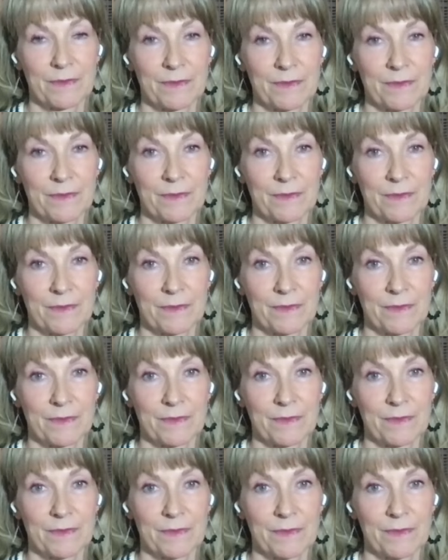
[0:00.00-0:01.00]

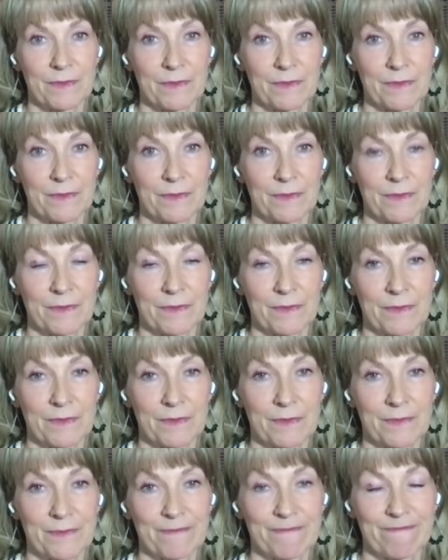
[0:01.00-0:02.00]

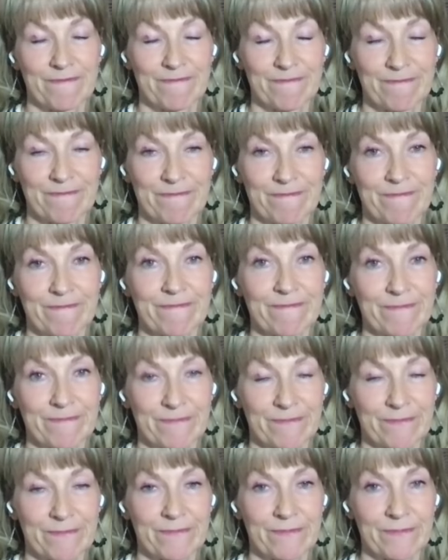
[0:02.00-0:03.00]

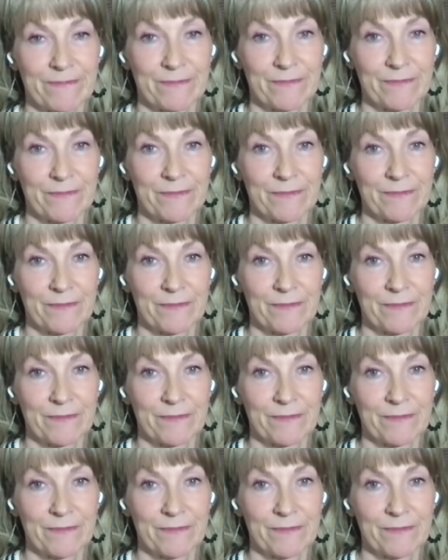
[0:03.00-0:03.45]
[no speech]